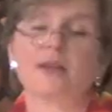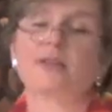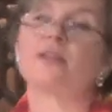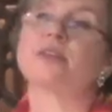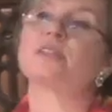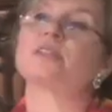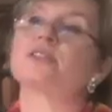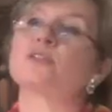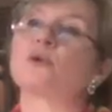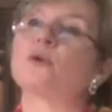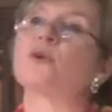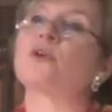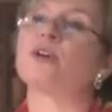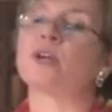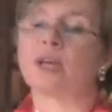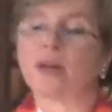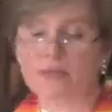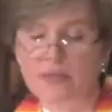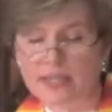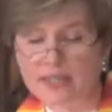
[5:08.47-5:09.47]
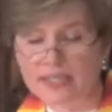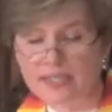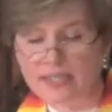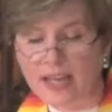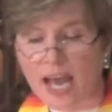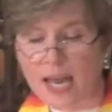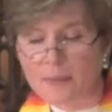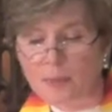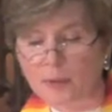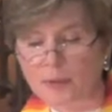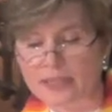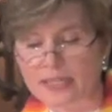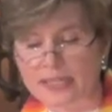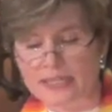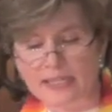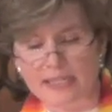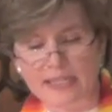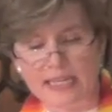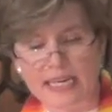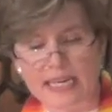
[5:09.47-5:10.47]
This story of the disciples
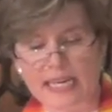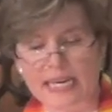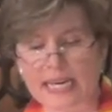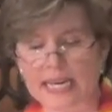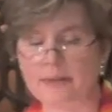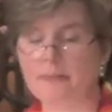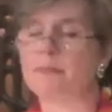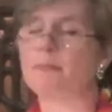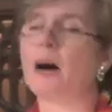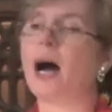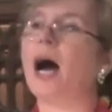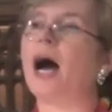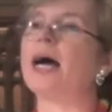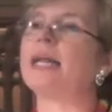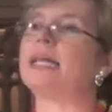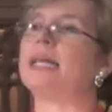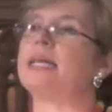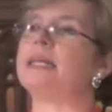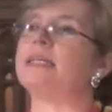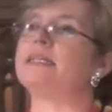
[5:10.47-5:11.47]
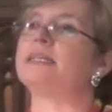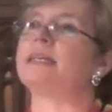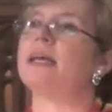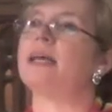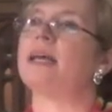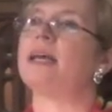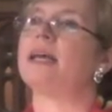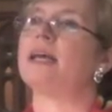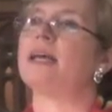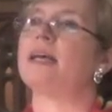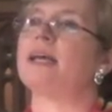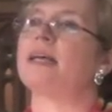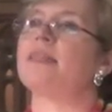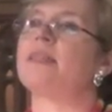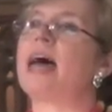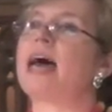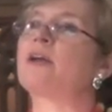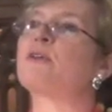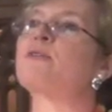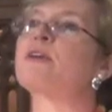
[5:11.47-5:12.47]
at sea embodies
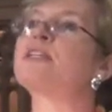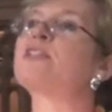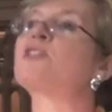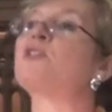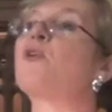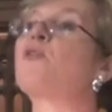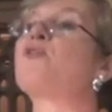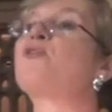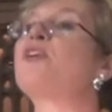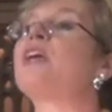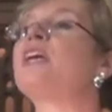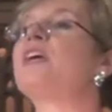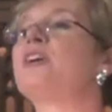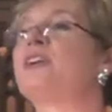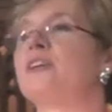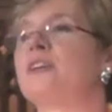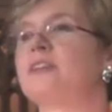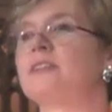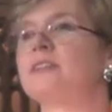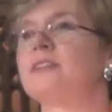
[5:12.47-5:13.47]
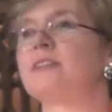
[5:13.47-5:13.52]
that original fear